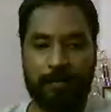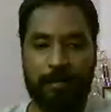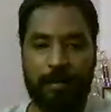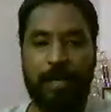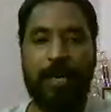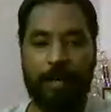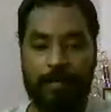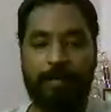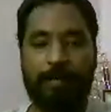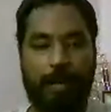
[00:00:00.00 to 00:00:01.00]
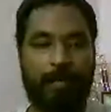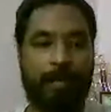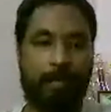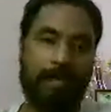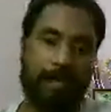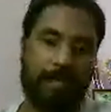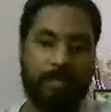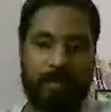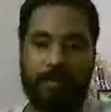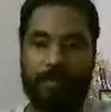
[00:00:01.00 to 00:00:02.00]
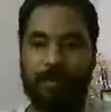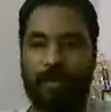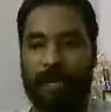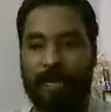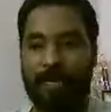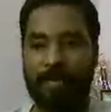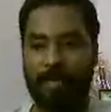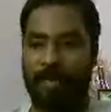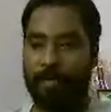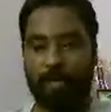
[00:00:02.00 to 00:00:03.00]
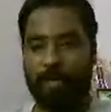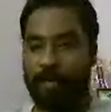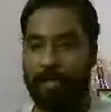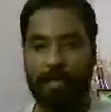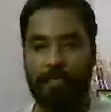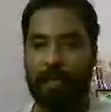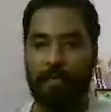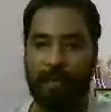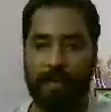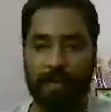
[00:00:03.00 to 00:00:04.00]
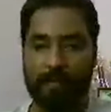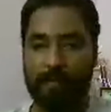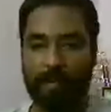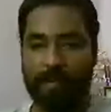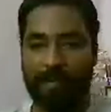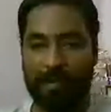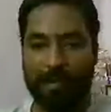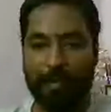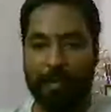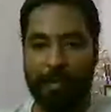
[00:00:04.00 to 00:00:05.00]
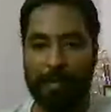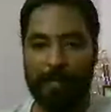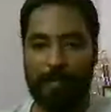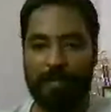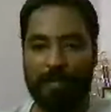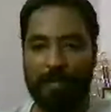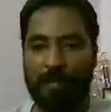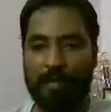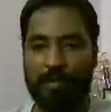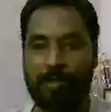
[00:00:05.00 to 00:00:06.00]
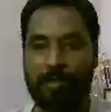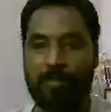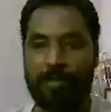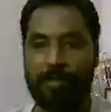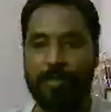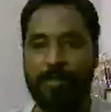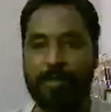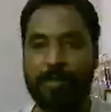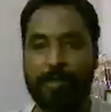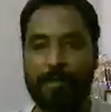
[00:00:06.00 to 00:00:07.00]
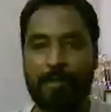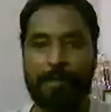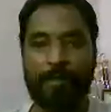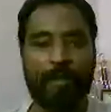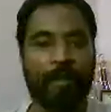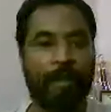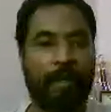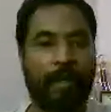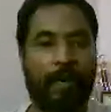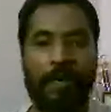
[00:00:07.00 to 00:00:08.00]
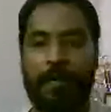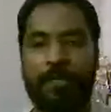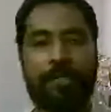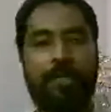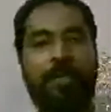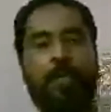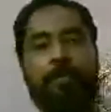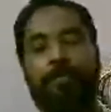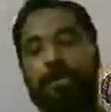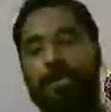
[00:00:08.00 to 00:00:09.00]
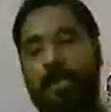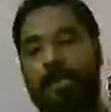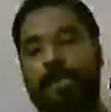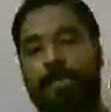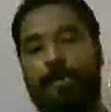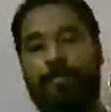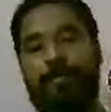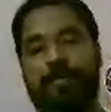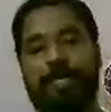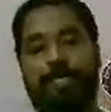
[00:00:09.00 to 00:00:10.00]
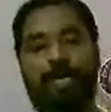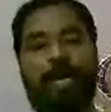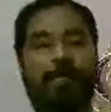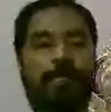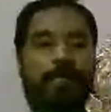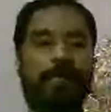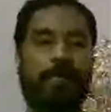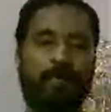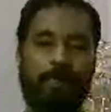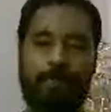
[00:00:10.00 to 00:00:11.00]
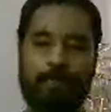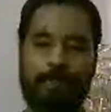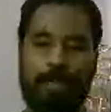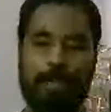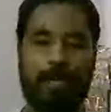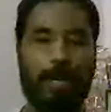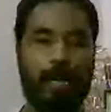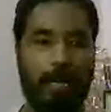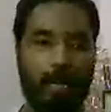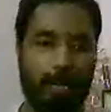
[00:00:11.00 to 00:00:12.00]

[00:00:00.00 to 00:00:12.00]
Yeah, probably. Yeah, that's what. So I can see other chats very well here, whatever you're dropping, but not the question which you mentioned. Anyway, so I think it's time. So we are